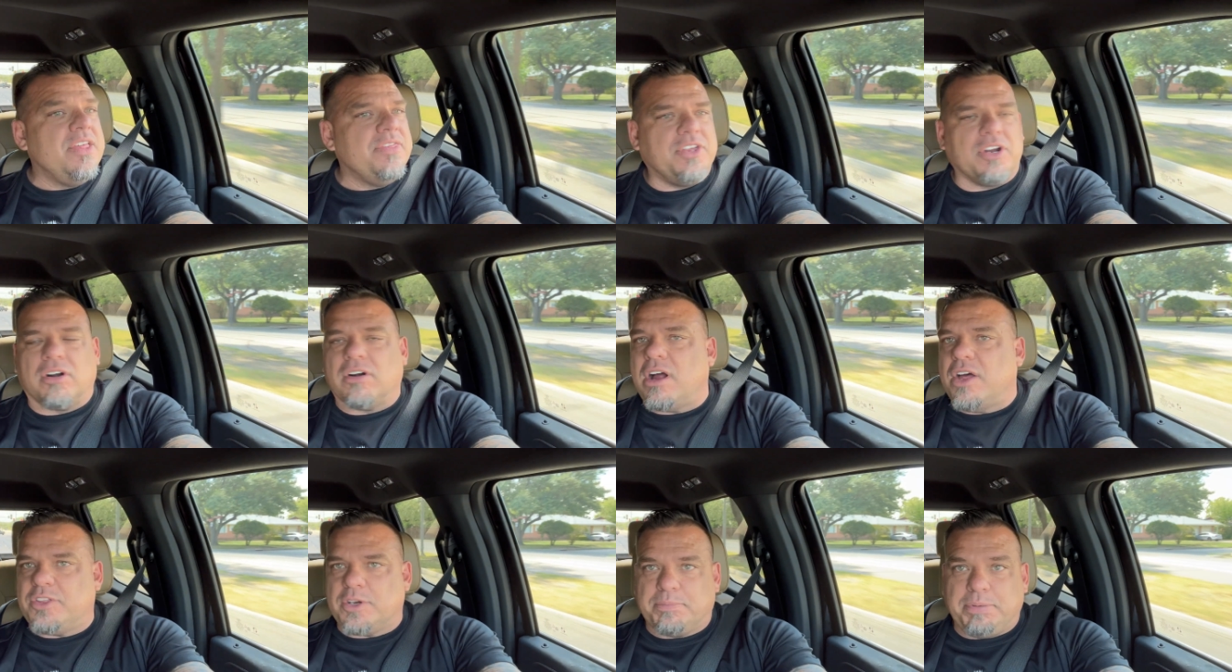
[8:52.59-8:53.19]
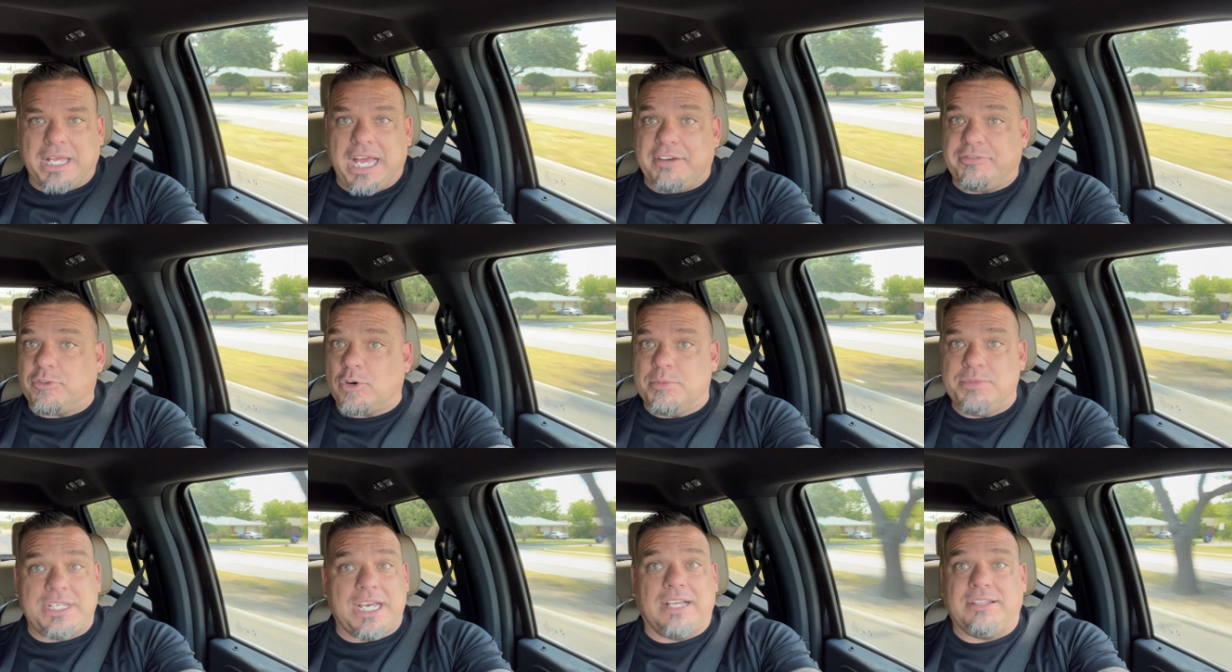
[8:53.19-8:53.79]
There are other
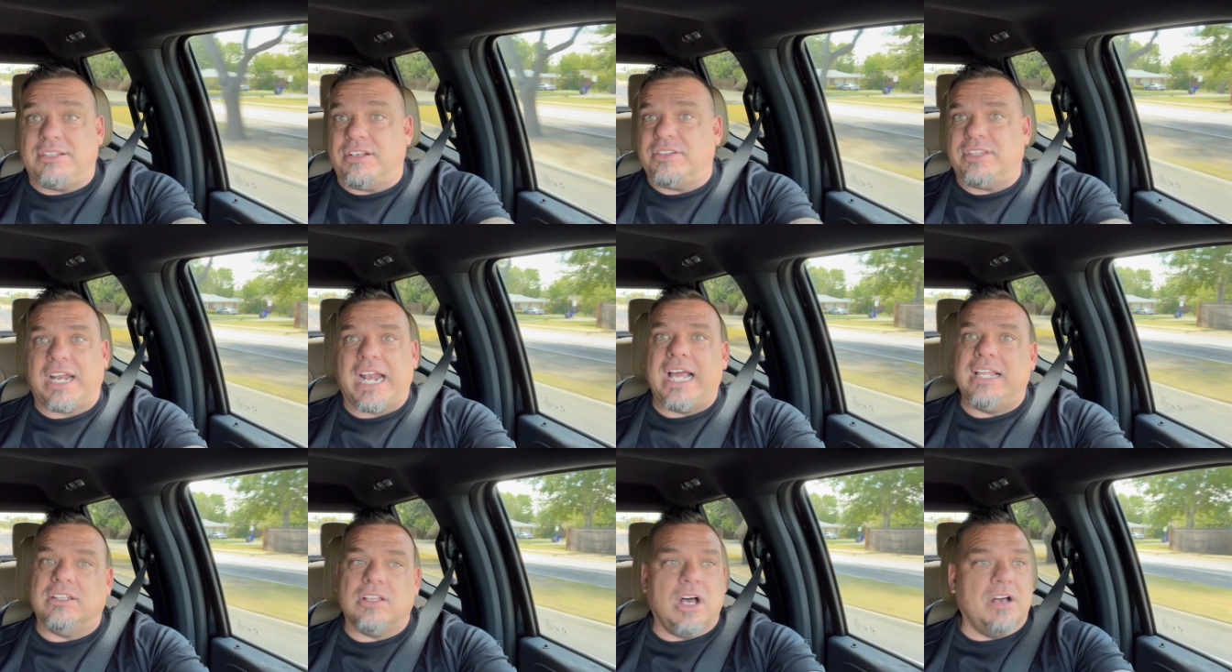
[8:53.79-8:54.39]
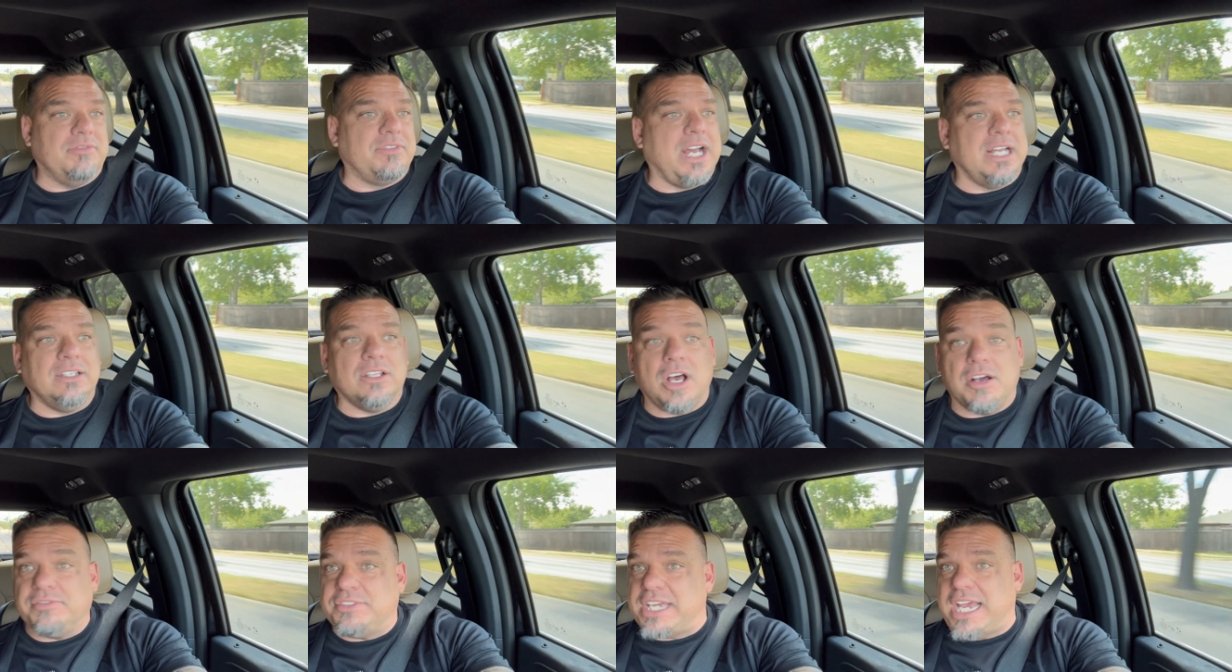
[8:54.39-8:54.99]
platforms out there that I love. I
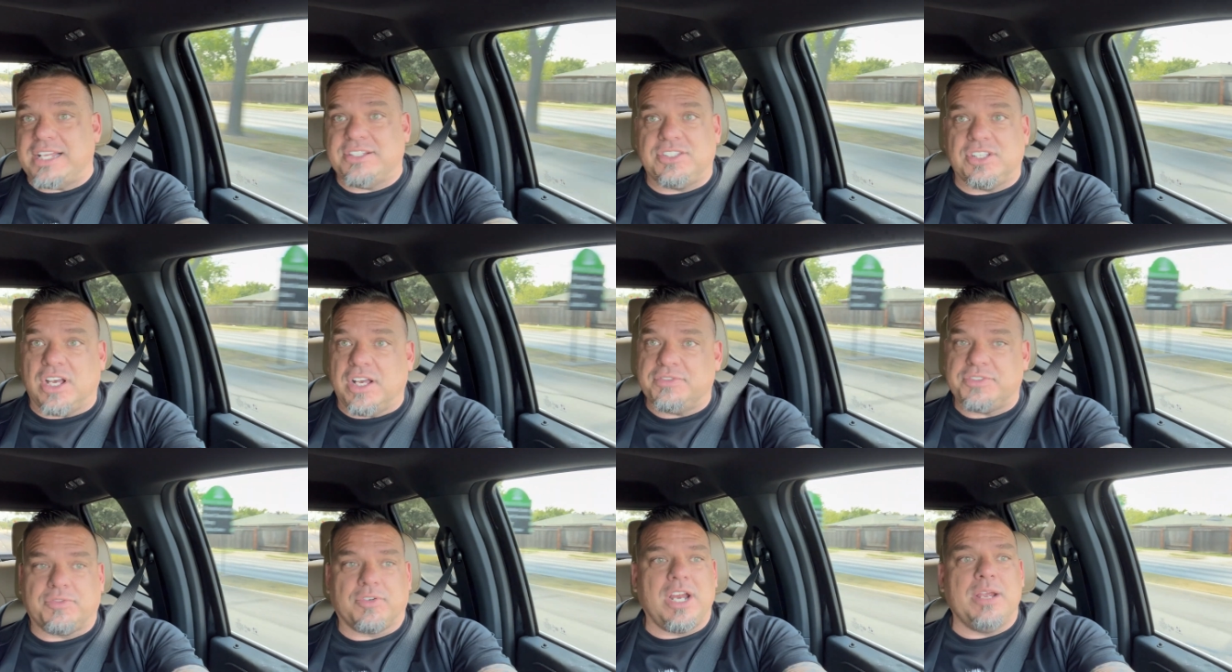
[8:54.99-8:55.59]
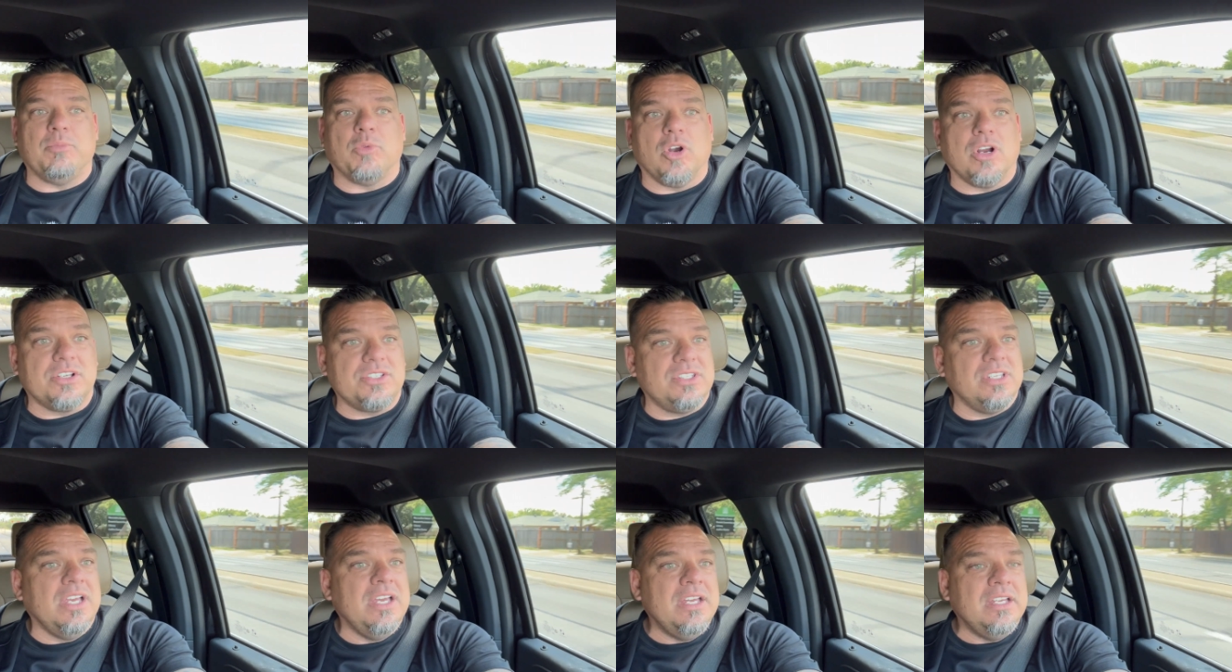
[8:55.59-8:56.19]
love Tatsoft's
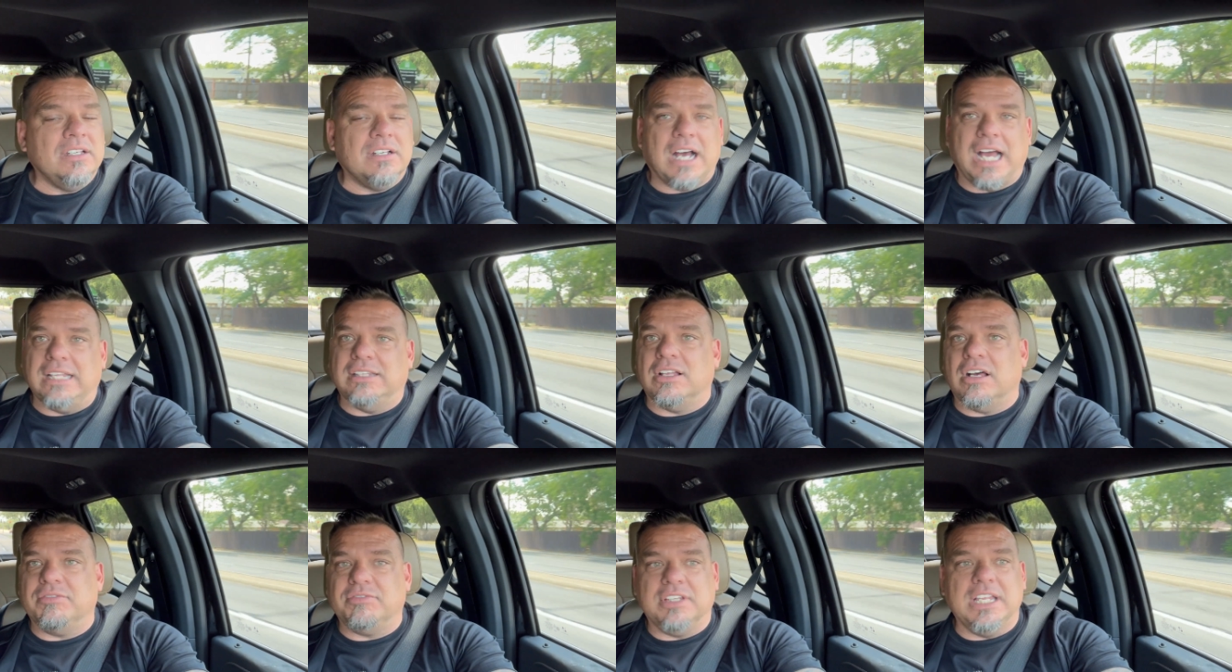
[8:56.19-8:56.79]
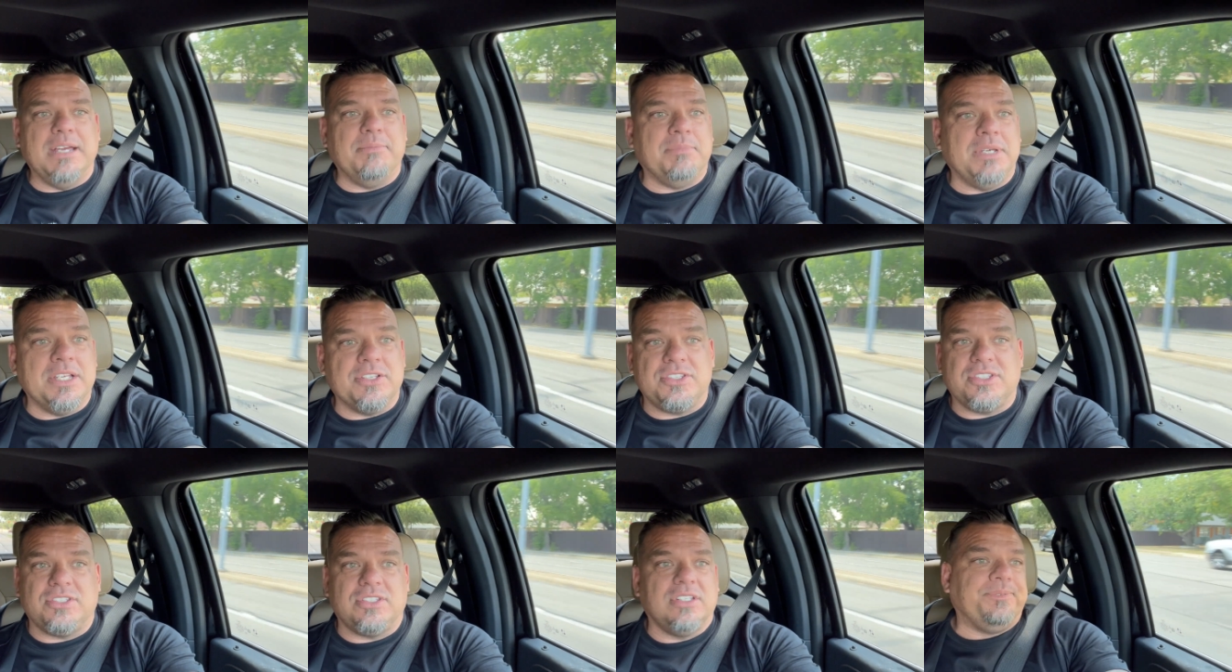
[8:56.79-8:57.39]
frameworks. I love
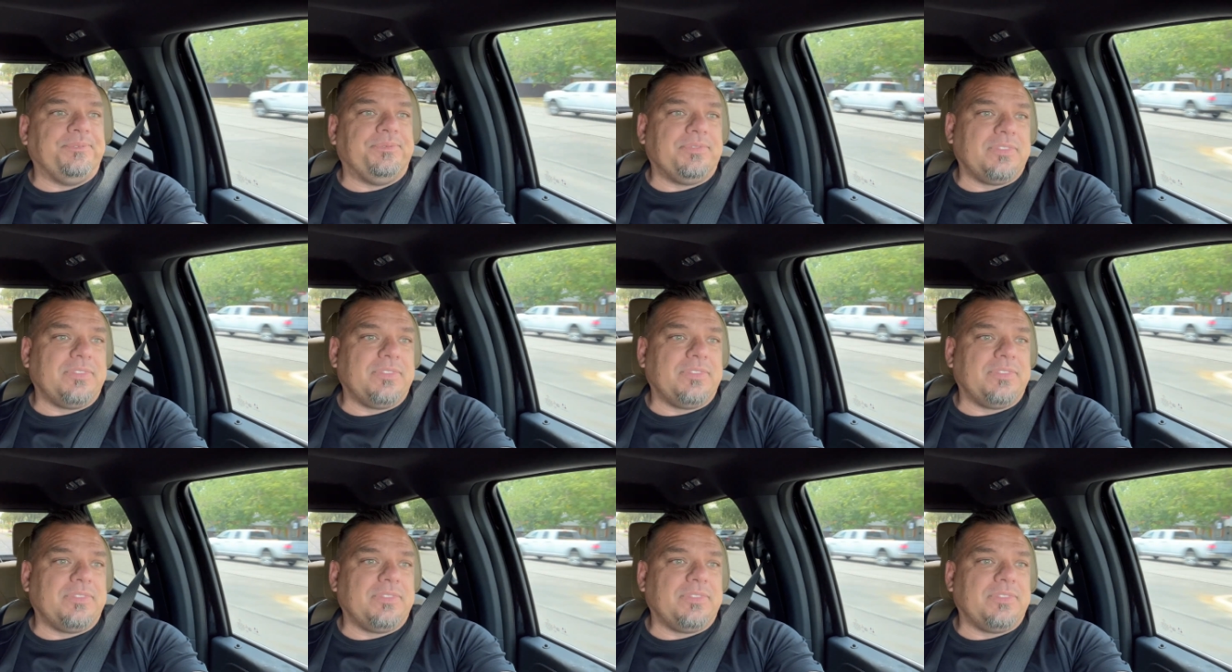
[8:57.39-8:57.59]
Litmus.